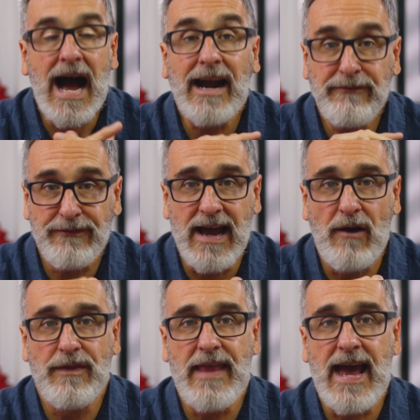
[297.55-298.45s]
I've
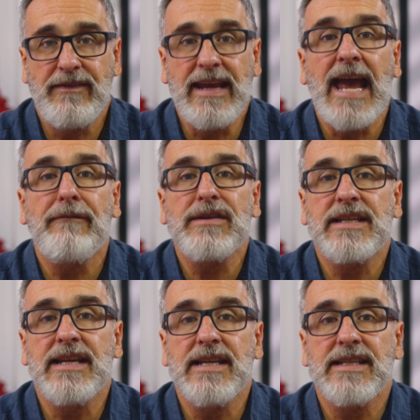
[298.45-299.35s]
found that the
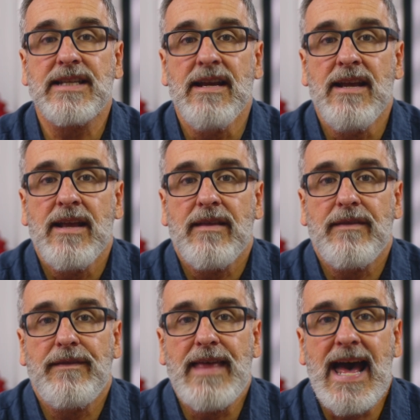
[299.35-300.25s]
emphasis
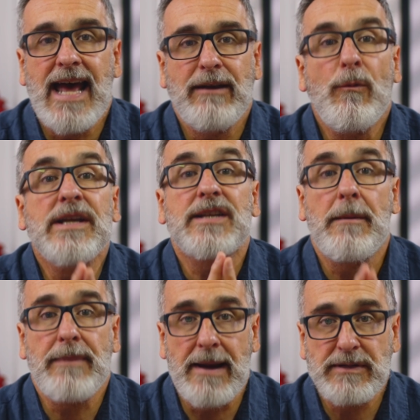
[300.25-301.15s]
that we
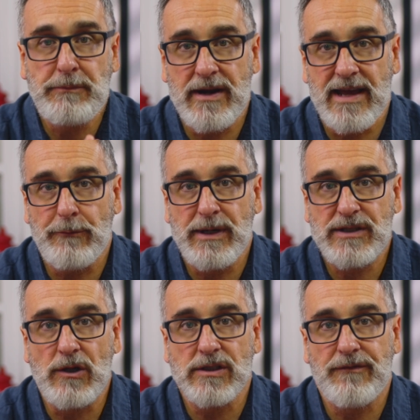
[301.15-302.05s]
sometimes put on the
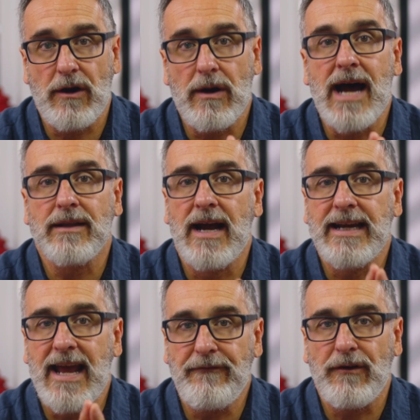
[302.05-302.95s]
results of our
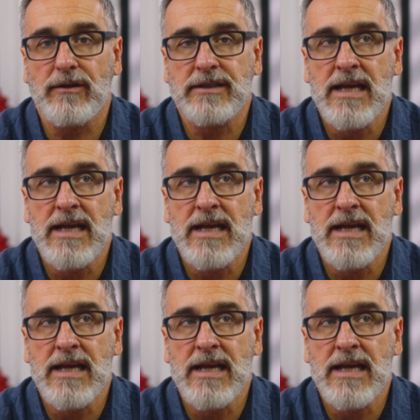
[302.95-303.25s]
online effort